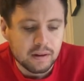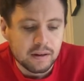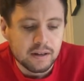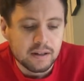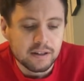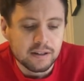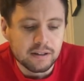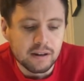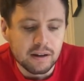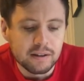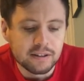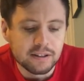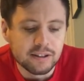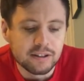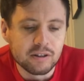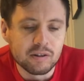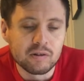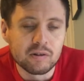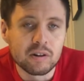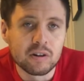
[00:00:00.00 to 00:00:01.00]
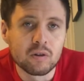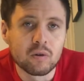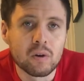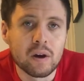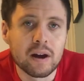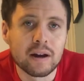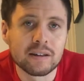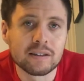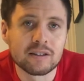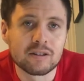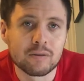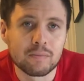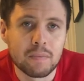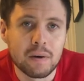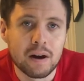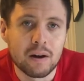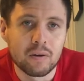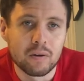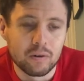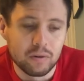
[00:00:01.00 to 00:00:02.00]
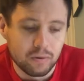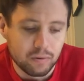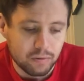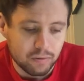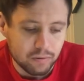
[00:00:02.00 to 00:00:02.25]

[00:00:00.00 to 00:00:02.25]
Sun's still gonna rise tomorrow.